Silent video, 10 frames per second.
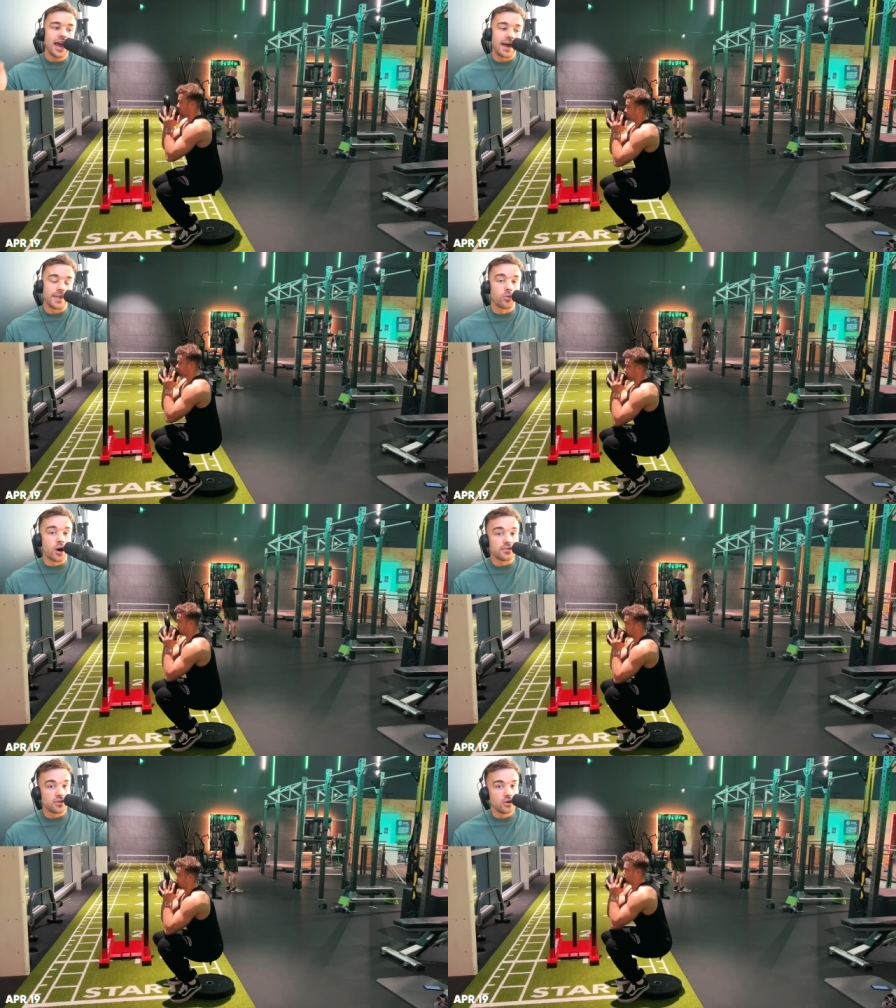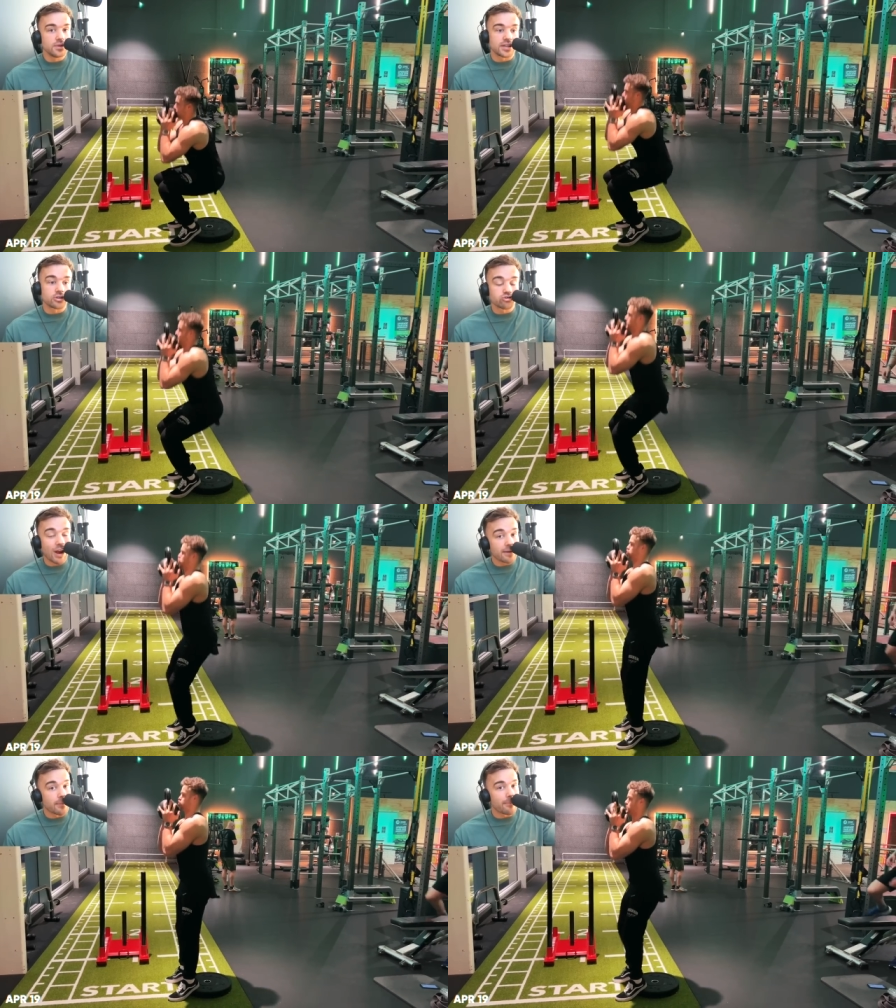And then what I'd do is I'd
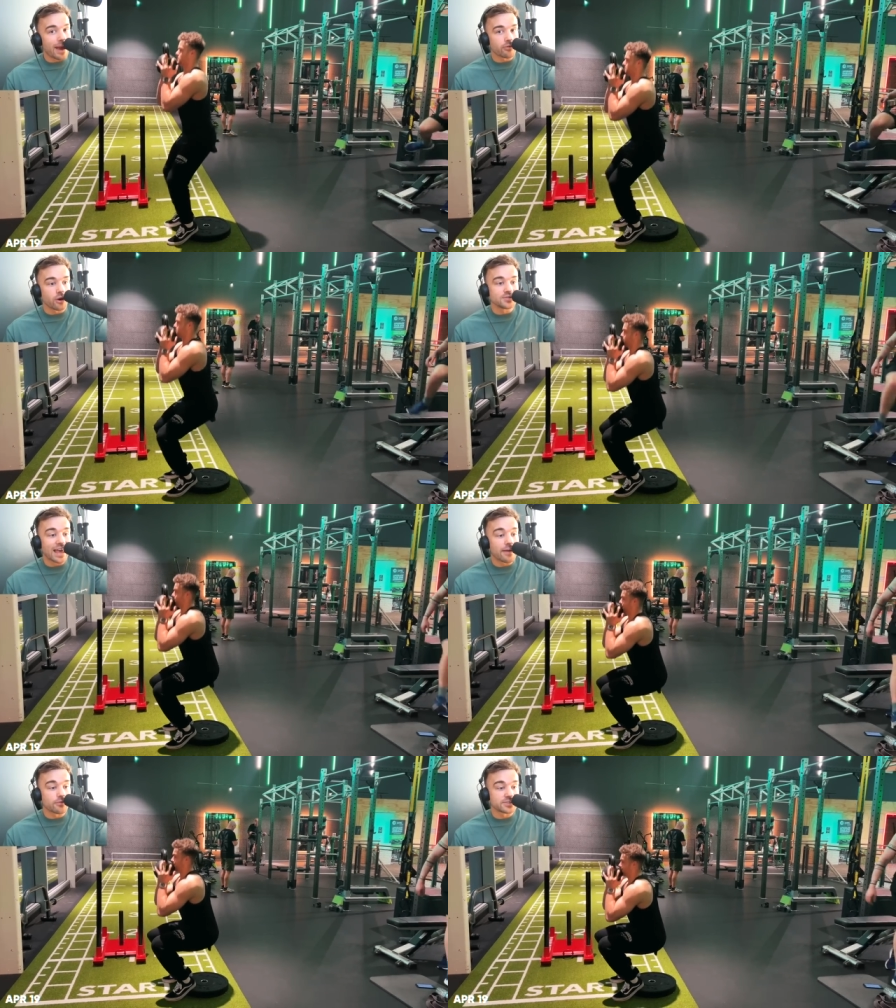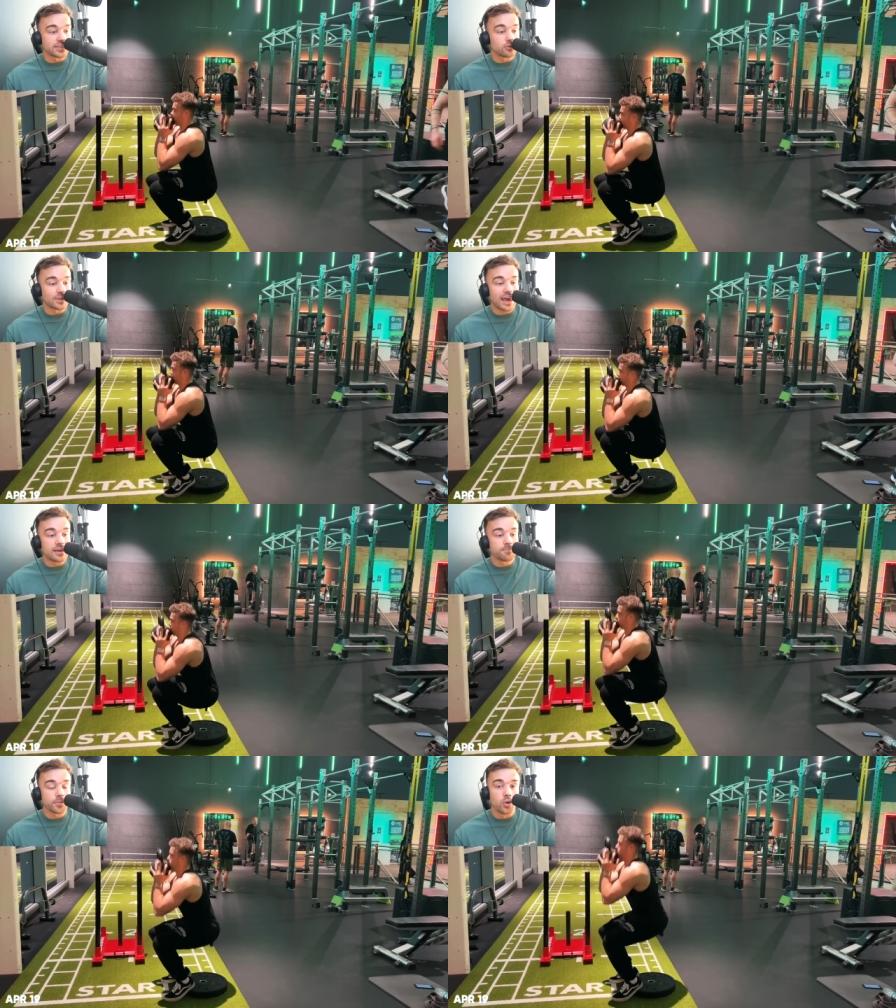track my macros every single
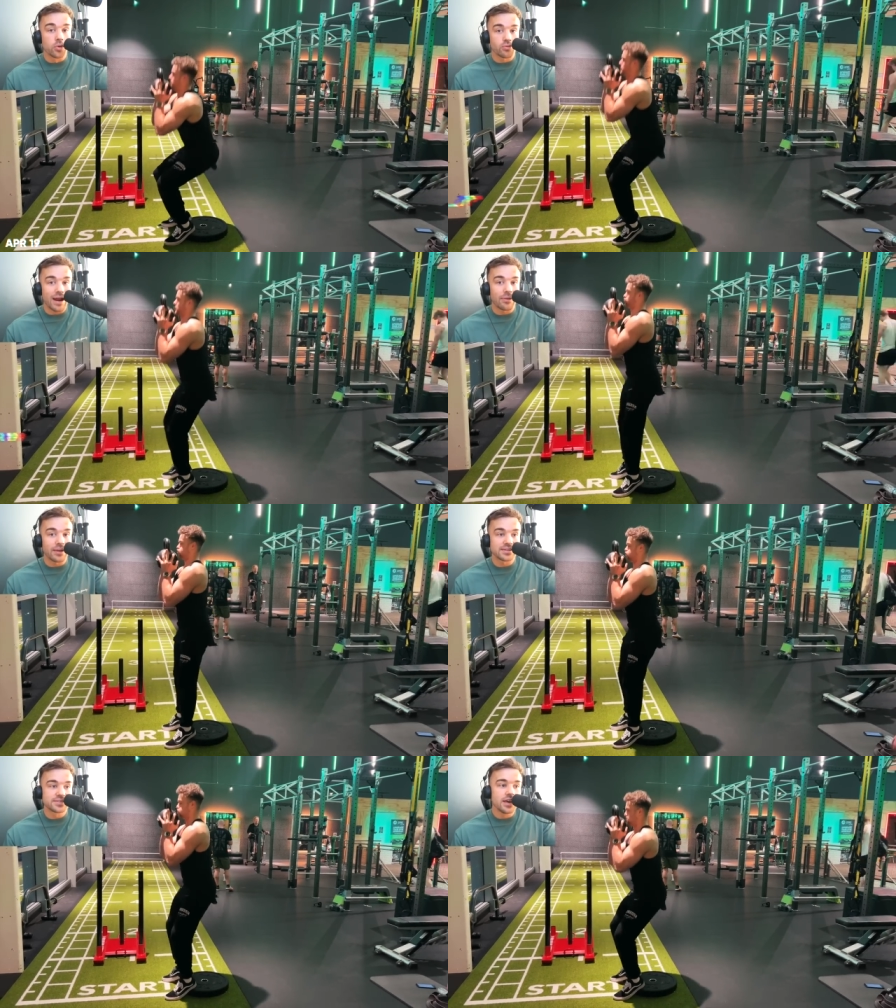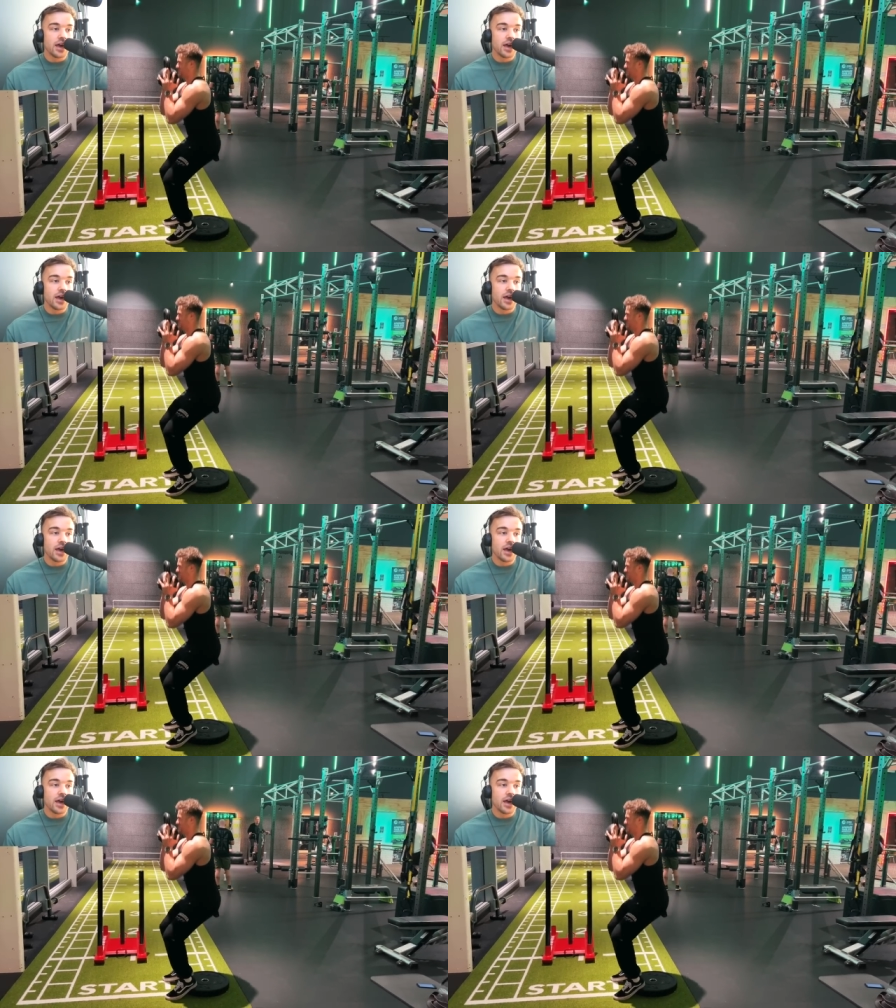day all throughout this.